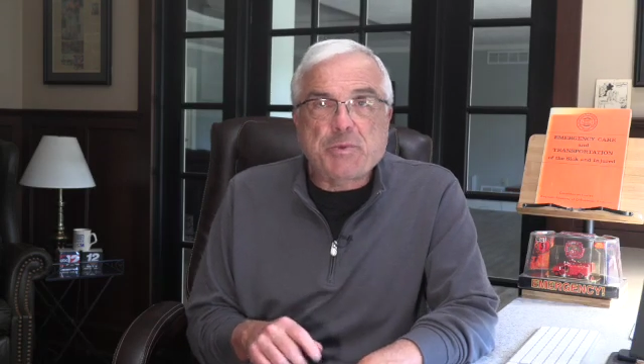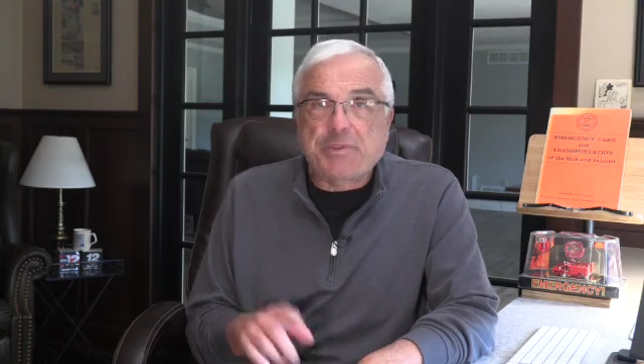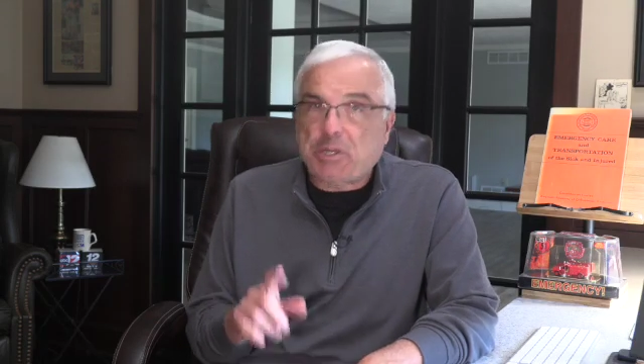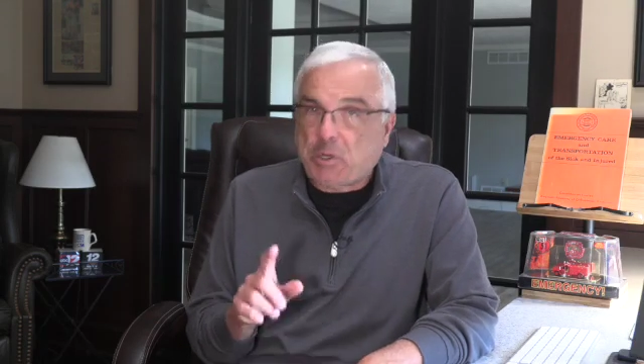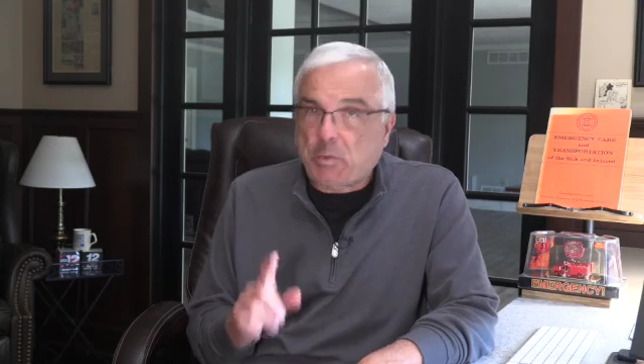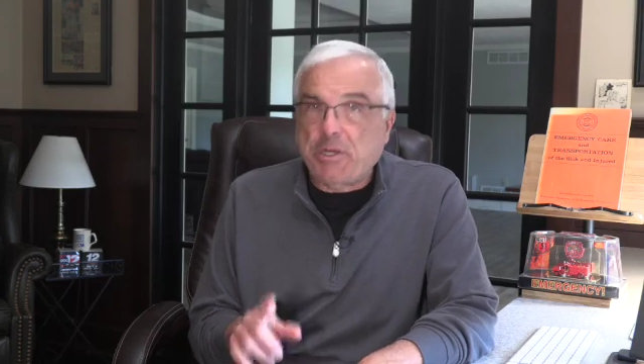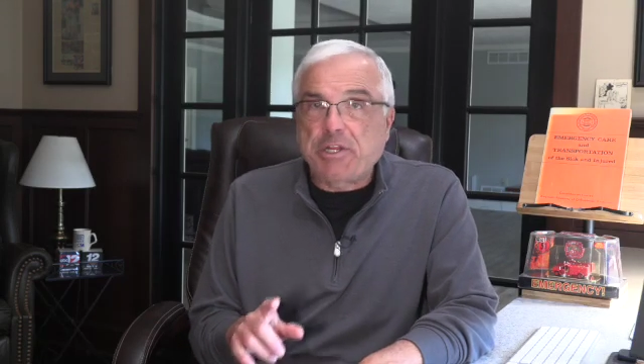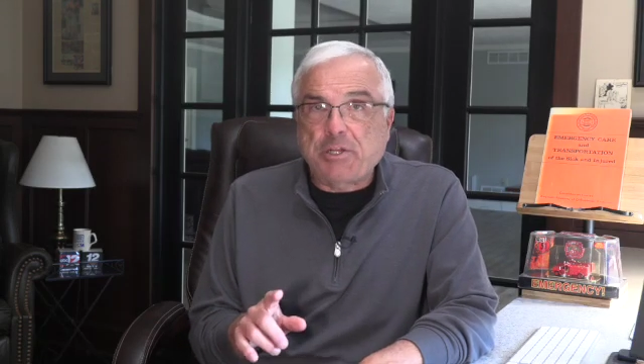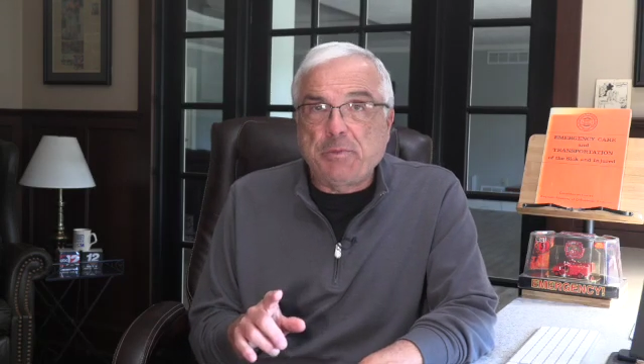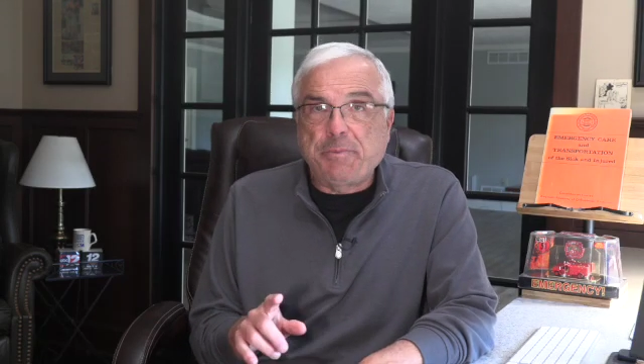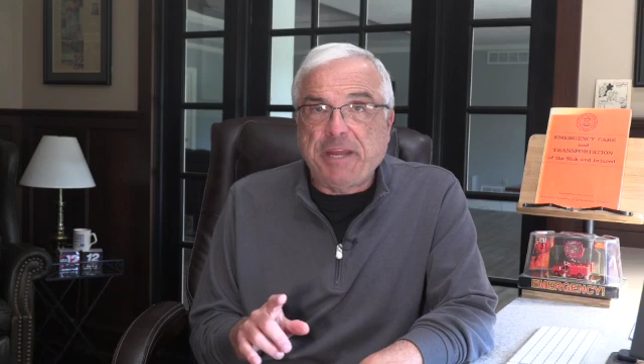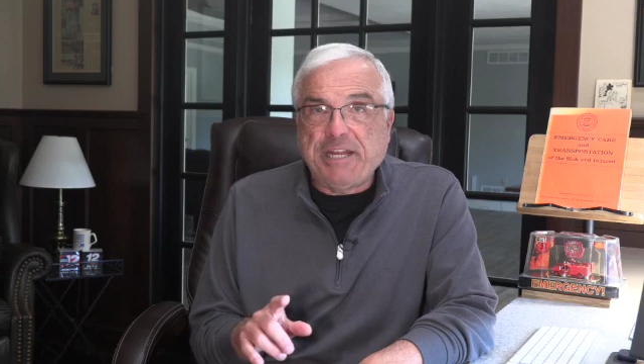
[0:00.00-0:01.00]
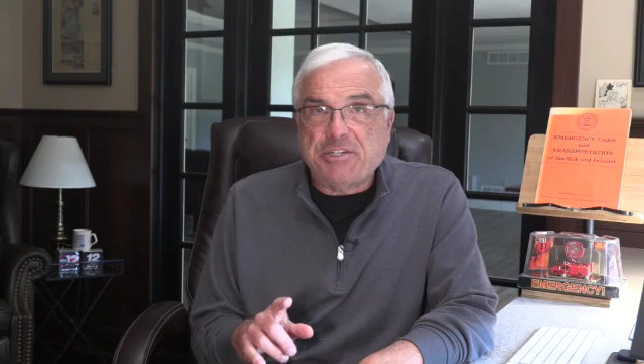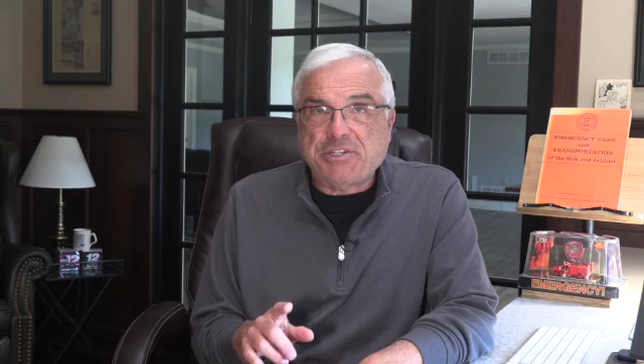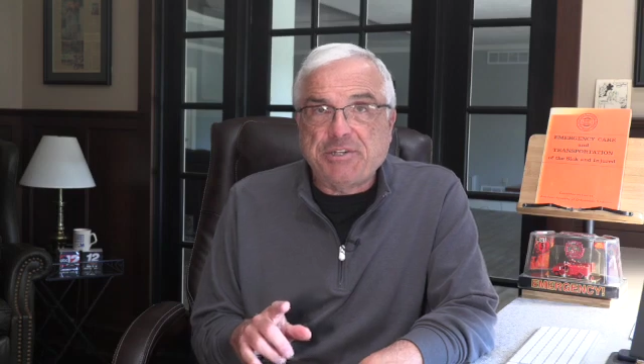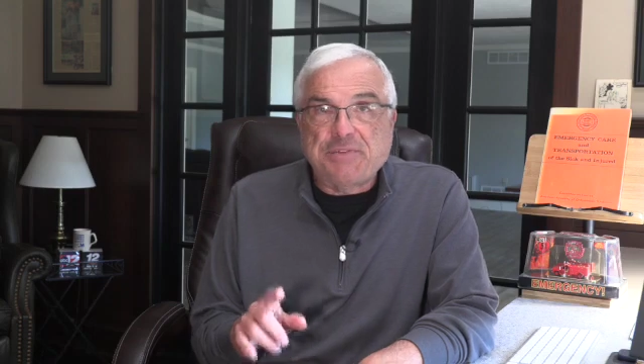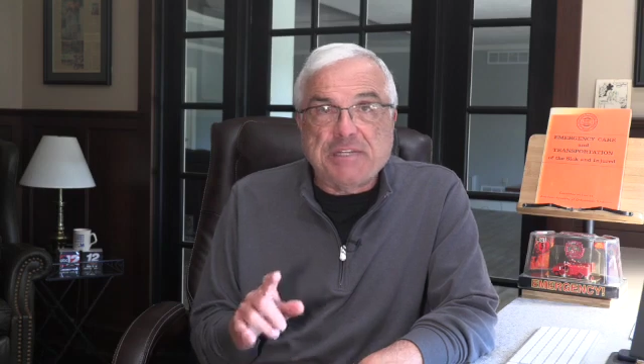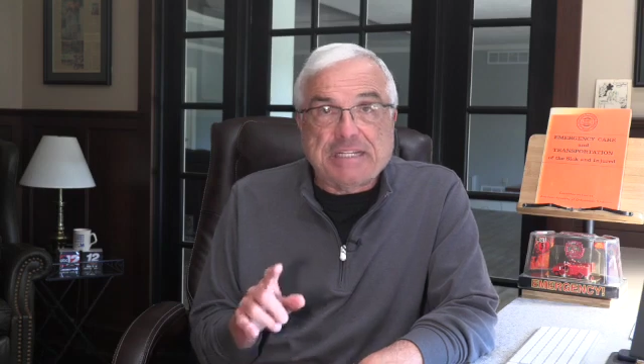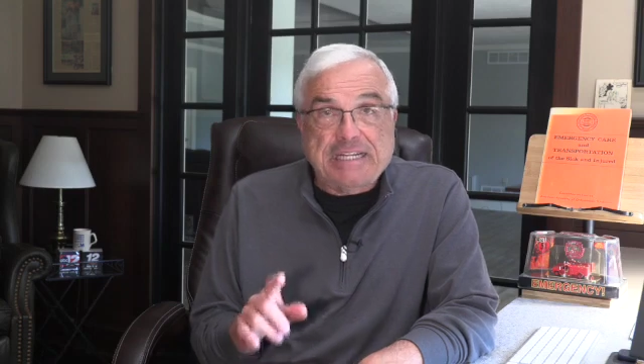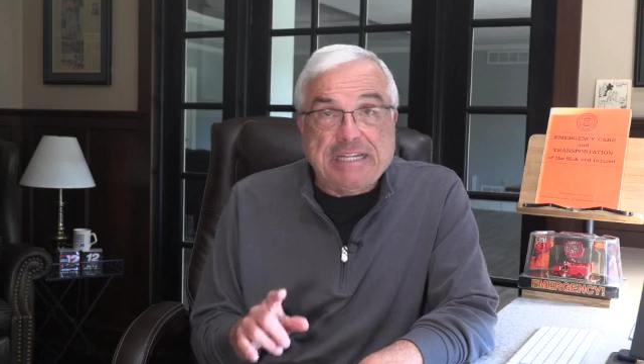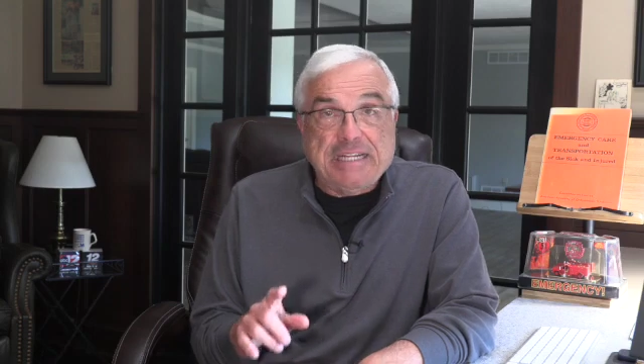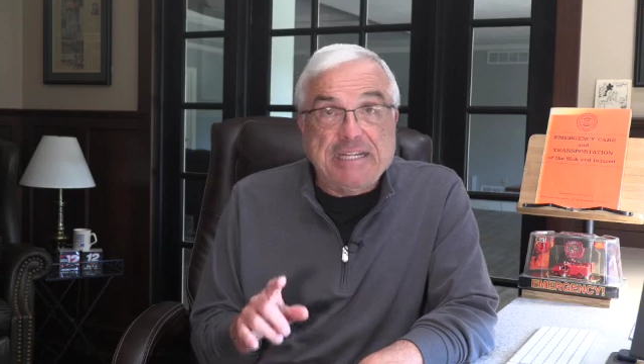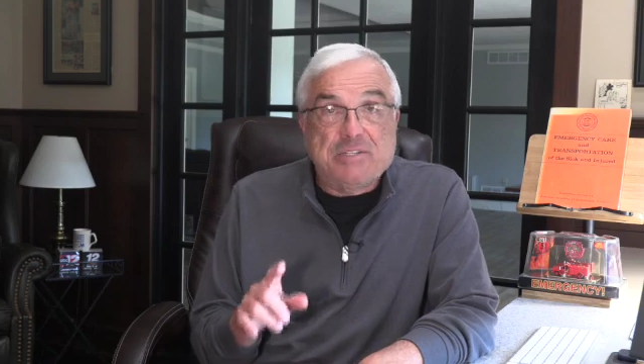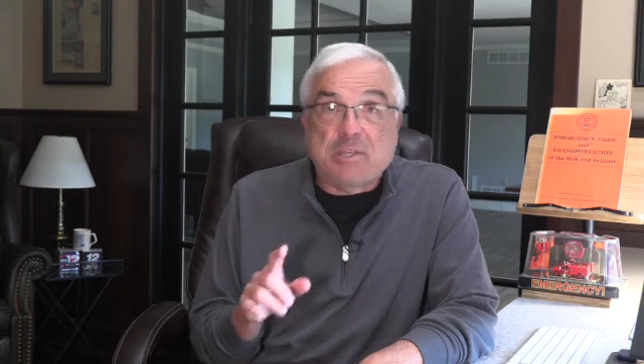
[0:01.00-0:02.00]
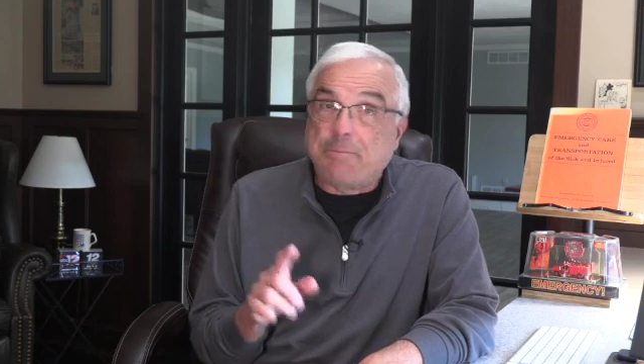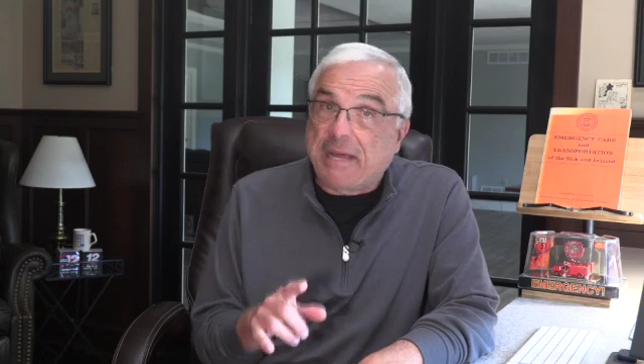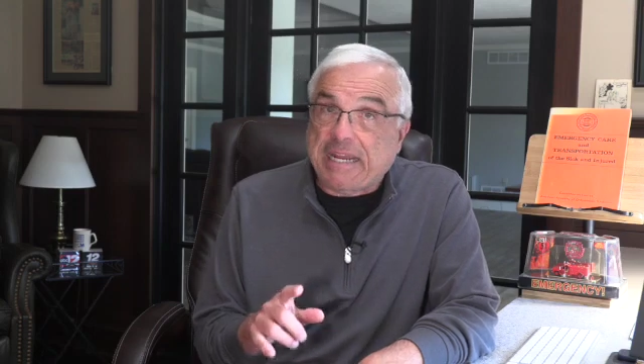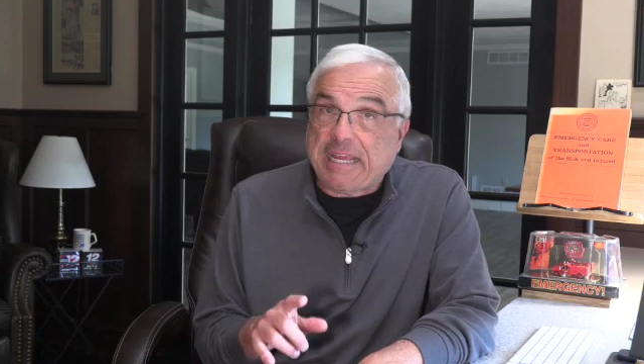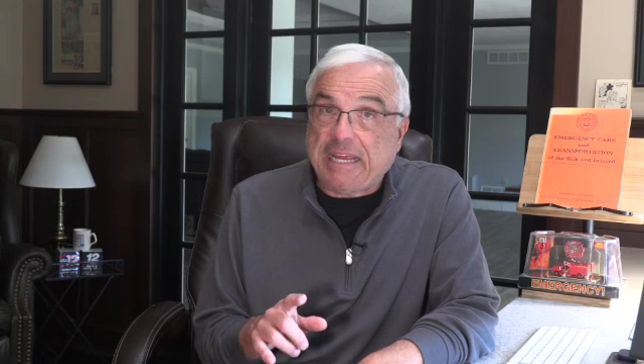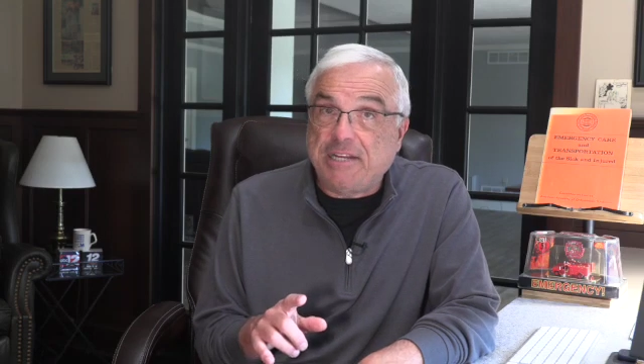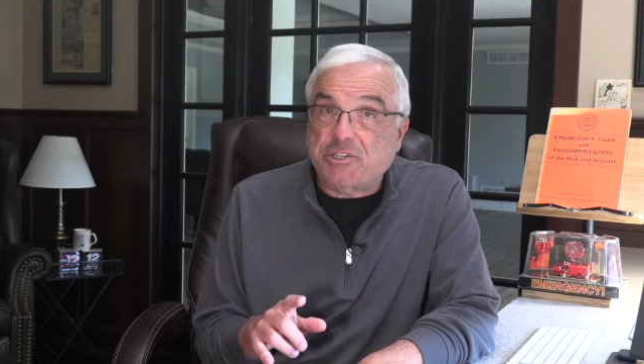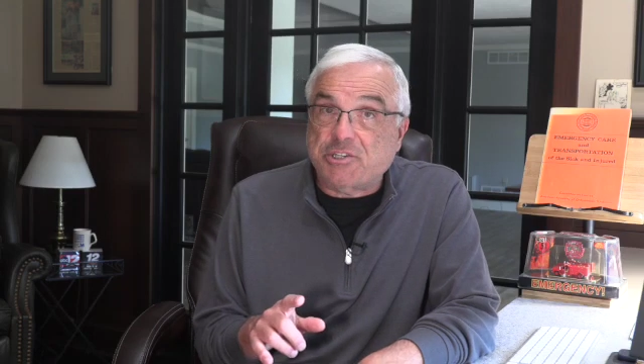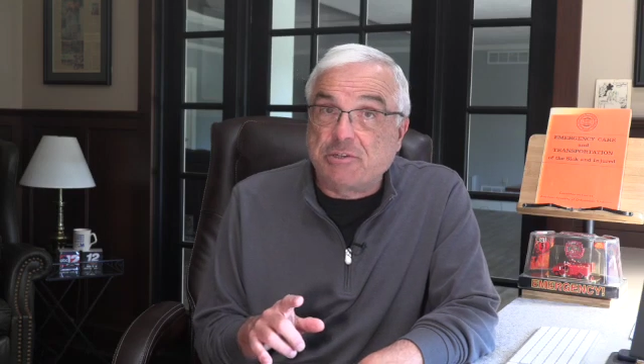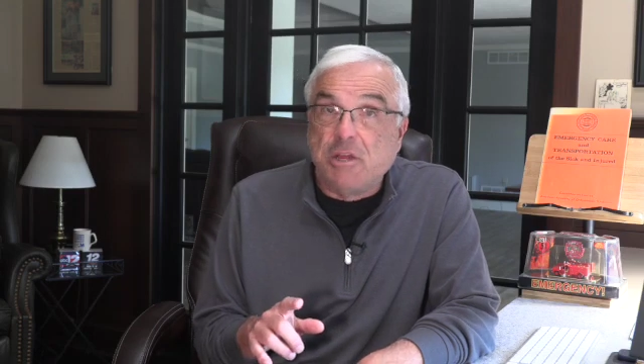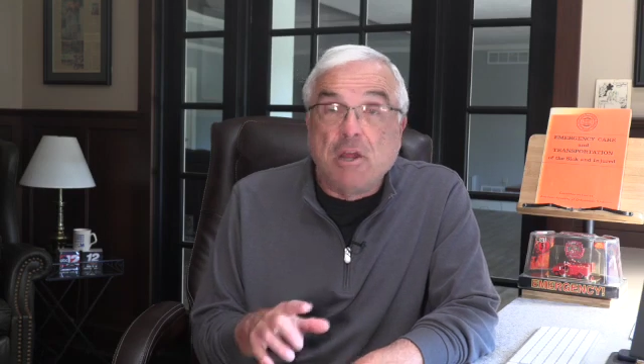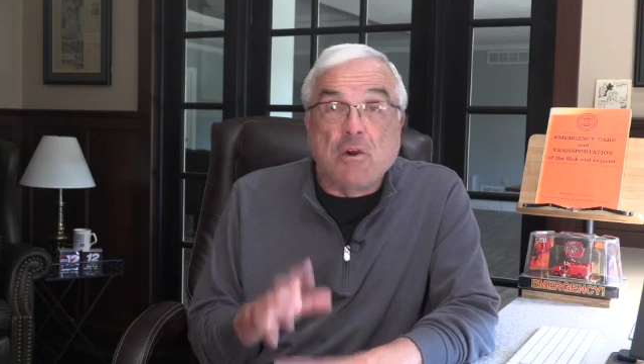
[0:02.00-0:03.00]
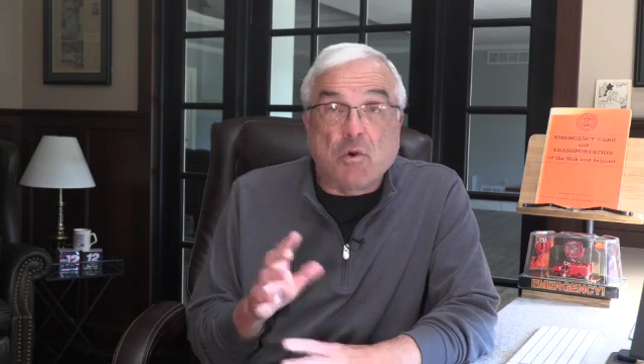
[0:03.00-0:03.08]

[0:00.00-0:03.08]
with a critical patient that needs a medication